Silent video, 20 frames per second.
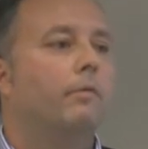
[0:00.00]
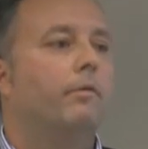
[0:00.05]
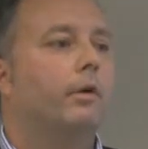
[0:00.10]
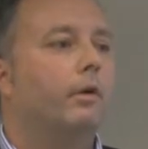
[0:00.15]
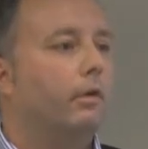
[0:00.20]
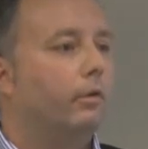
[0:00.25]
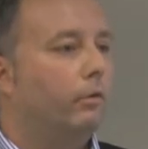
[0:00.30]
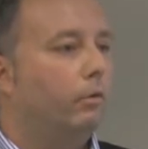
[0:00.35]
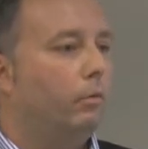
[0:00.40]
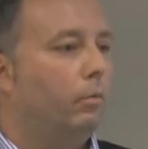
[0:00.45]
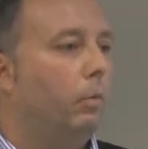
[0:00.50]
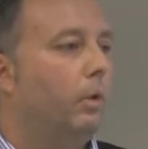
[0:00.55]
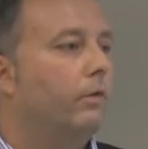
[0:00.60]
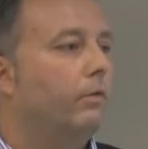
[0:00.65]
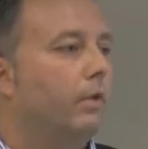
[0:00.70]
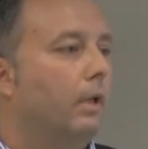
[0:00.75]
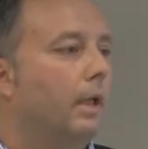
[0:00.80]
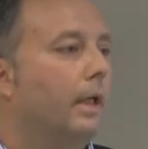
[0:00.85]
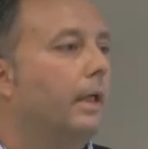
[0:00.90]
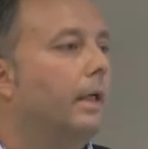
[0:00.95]
If you're in
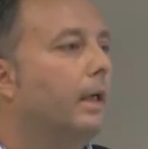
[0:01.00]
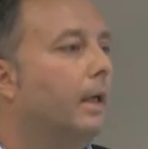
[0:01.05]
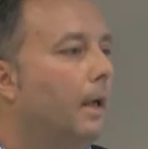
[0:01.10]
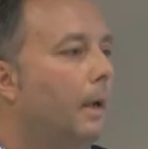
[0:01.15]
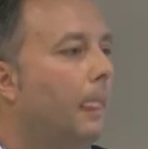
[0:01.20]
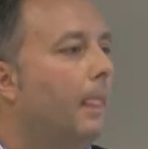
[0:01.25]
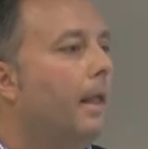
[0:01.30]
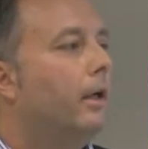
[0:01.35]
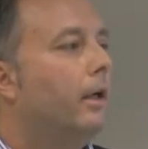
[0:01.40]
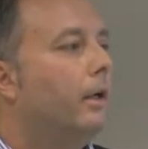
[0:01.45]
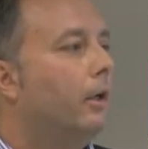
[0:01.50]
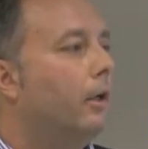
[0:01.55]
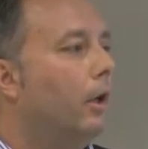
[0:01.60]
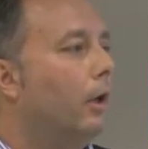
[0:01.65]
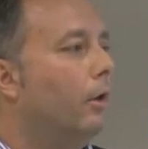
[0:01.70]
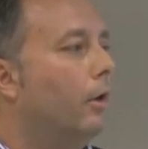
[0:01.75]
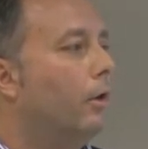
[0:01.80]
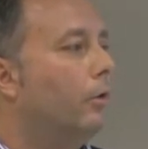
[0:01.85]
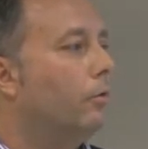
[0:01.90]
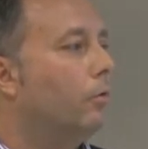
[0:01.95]
Switzerland, you
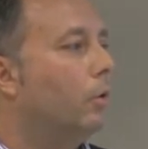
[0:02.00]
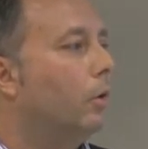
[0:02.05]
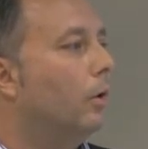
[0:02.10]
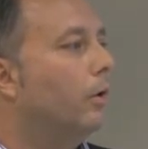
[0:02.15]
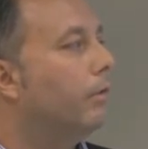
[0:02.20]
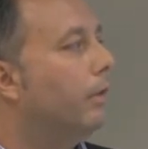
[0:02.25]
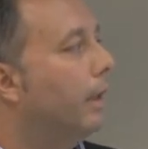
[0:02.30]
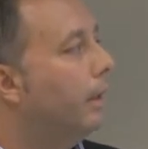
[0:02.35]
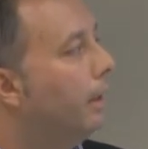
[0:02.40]
know those rules.